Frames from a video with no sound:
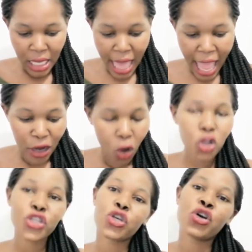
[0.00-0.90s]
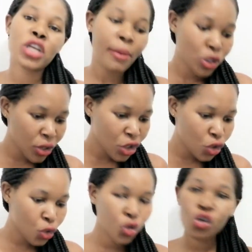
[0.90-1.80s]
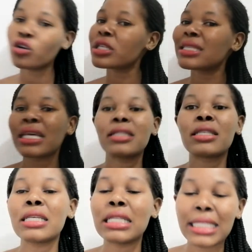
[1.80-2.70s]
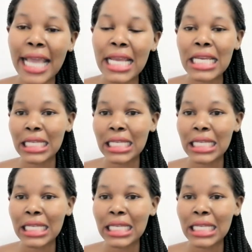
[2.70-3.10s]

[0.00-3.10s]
and also number 22, setting daily